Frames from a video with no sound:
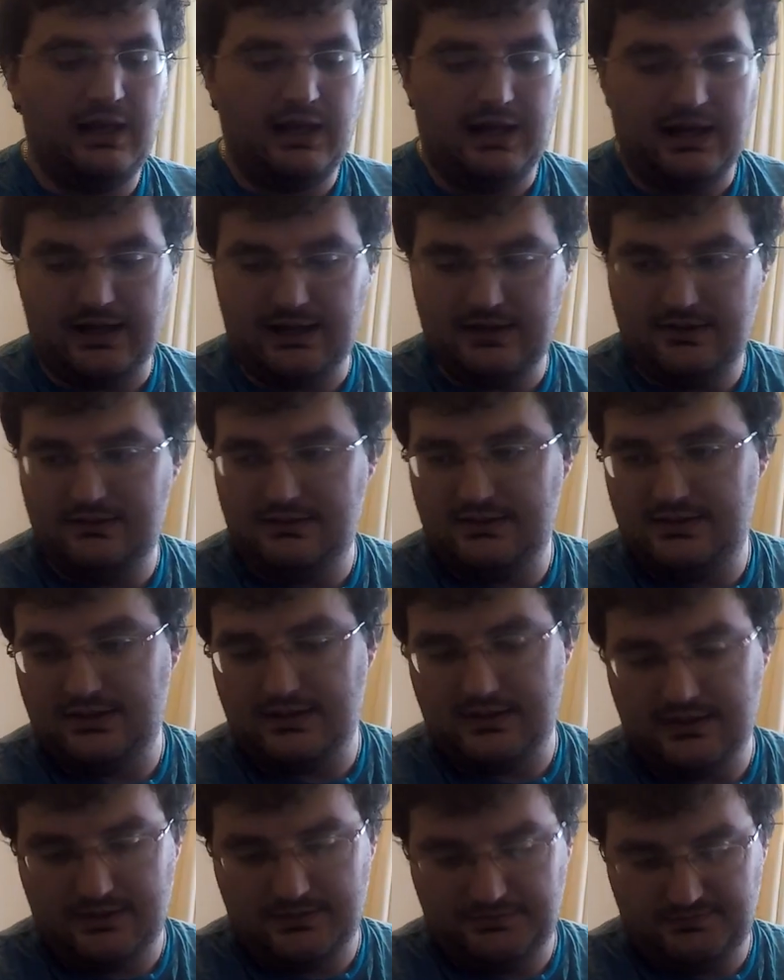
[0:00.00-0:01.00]
And
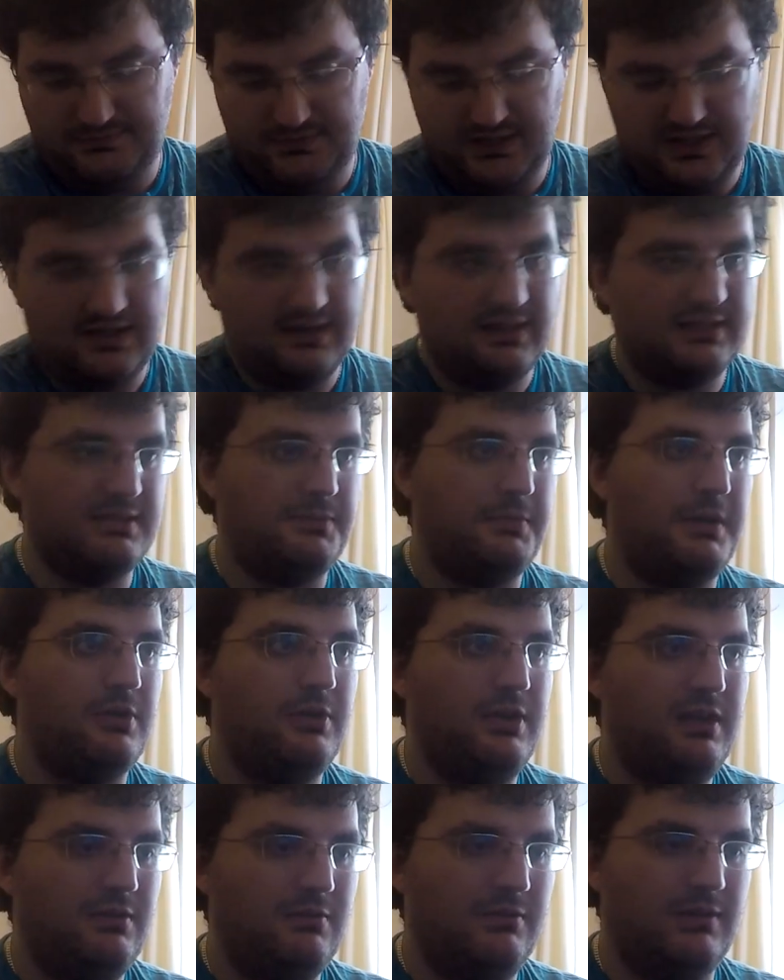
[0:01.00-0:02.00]
yeah, that's
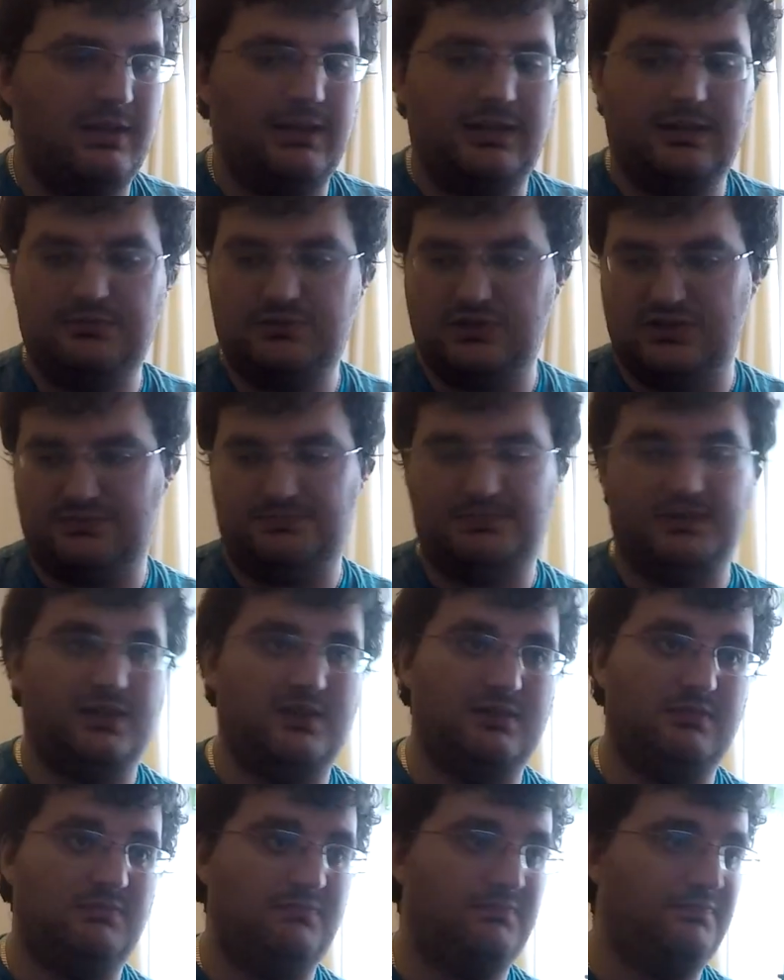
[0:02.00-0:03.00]
about it really. I've just
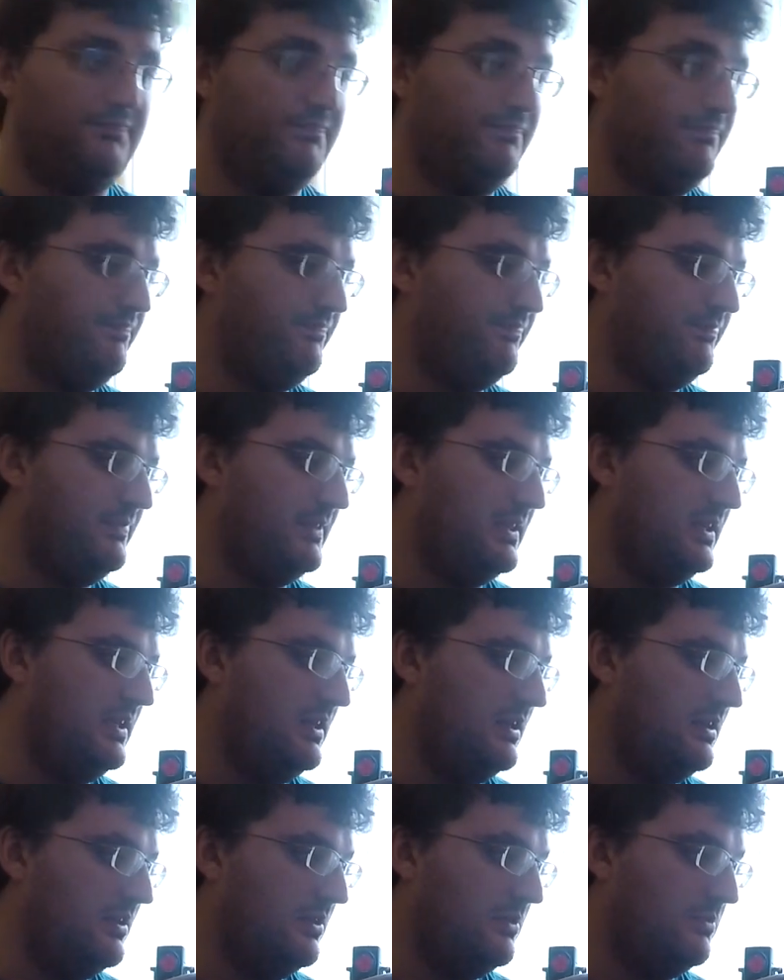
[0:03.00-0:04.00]
been,
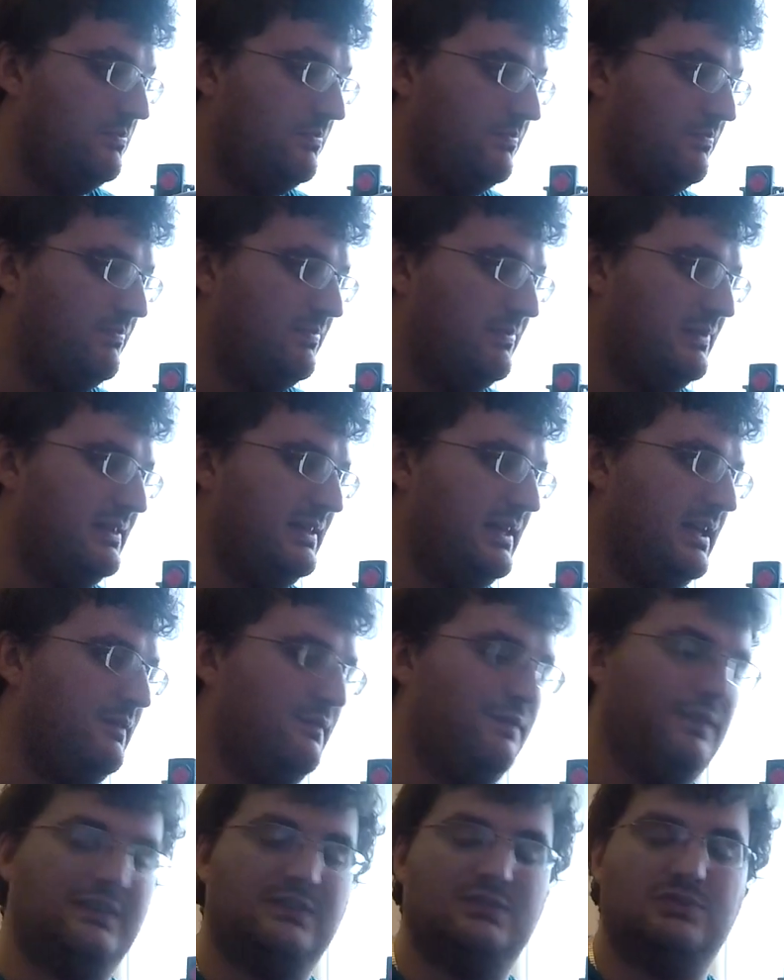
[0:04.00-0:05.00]
getting
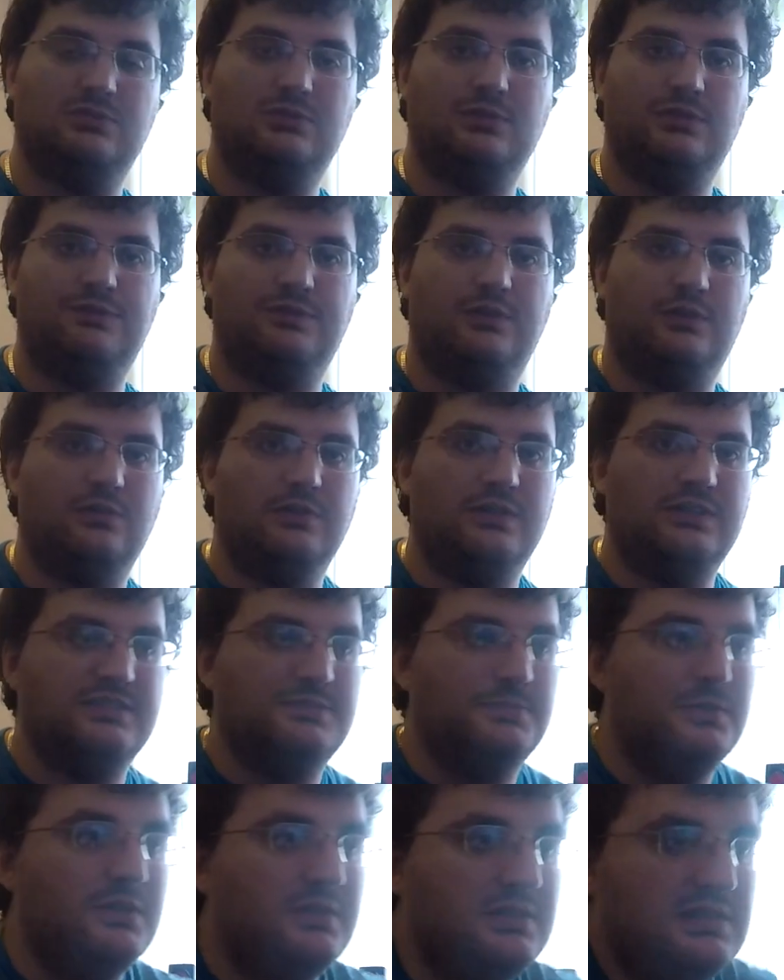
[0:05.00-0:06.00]
things sorted for
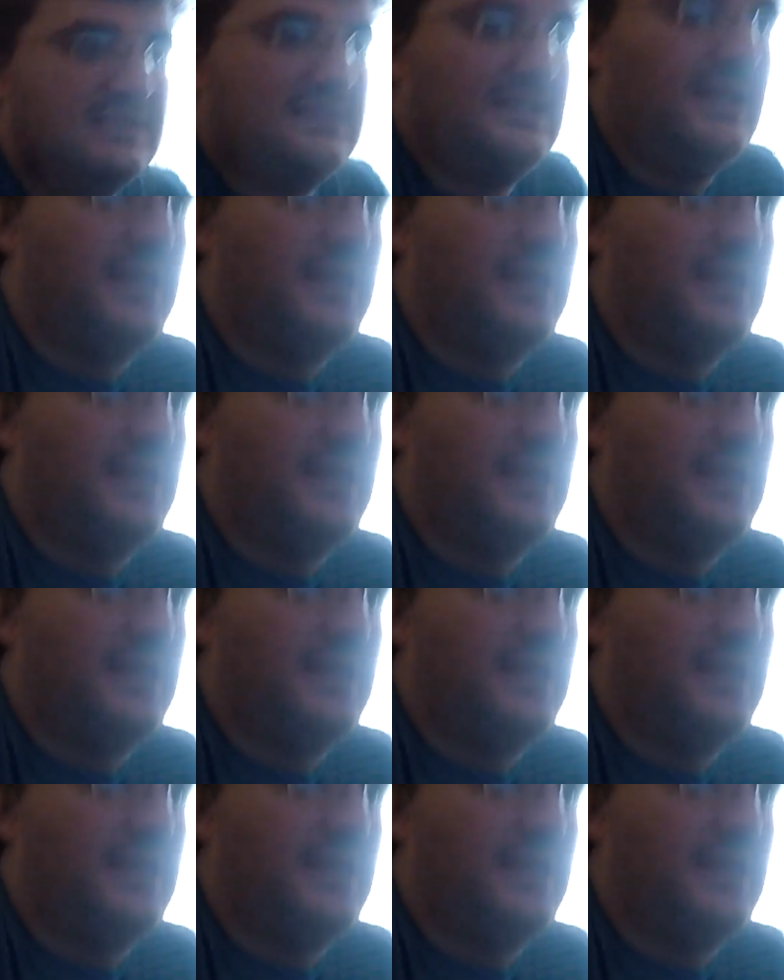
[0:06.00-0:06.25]
Christmas.